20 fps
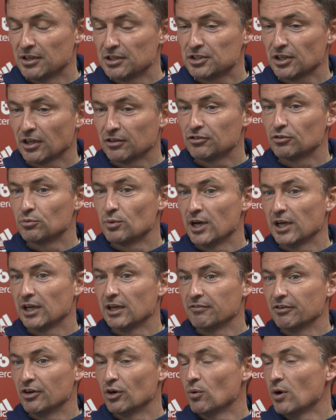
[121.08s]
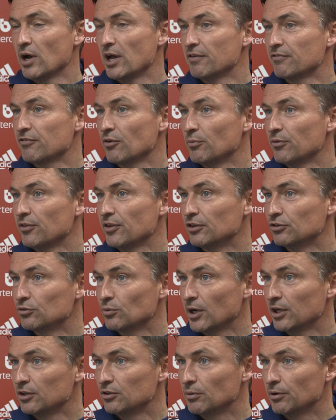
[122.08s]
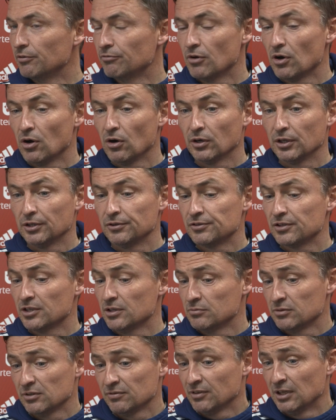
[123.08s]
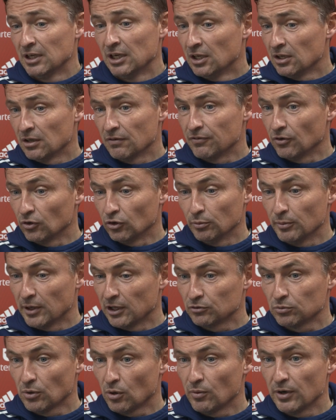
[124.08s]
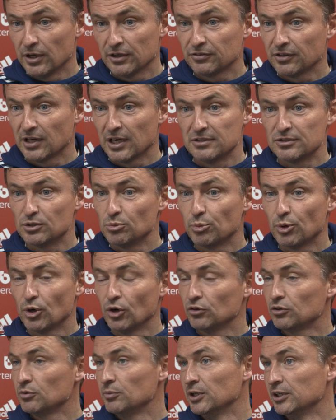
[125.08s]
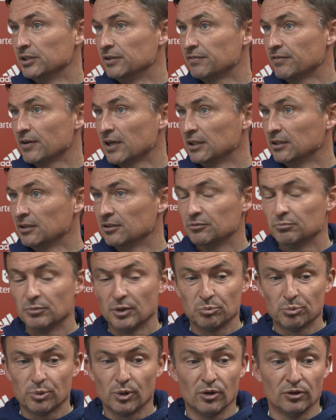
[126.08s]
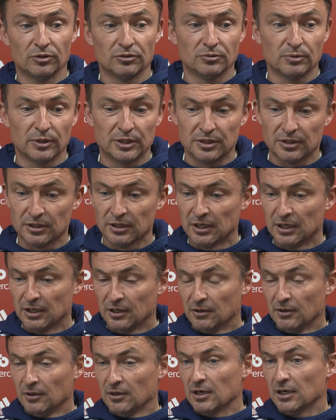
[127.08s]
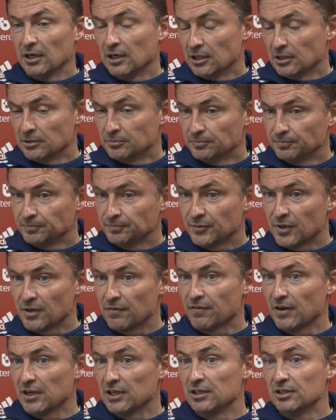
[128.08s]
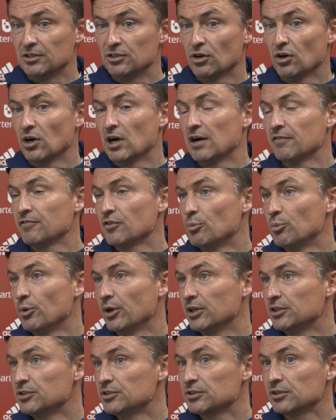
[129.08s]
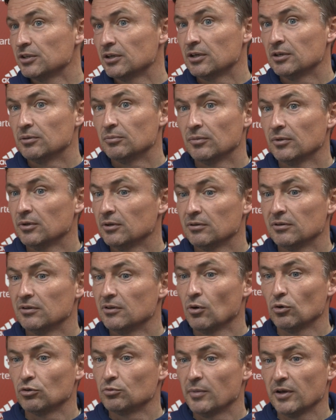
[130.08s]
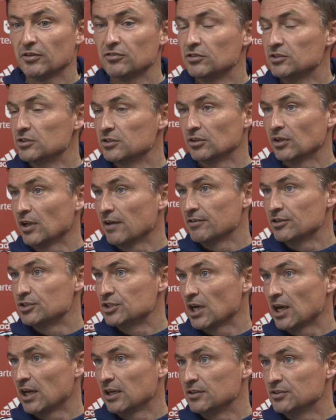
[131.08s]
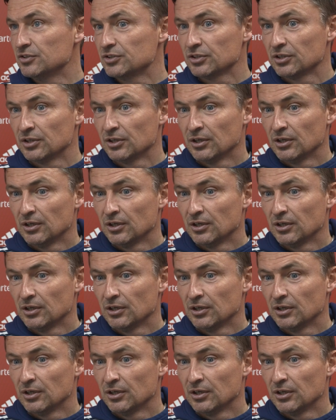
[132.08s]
the chances we're giving away are from things we're doing wrong in terms of the fundamentals. What we're saying is important to be a defender, important when you're defending your half the pitch. Those messages will never change,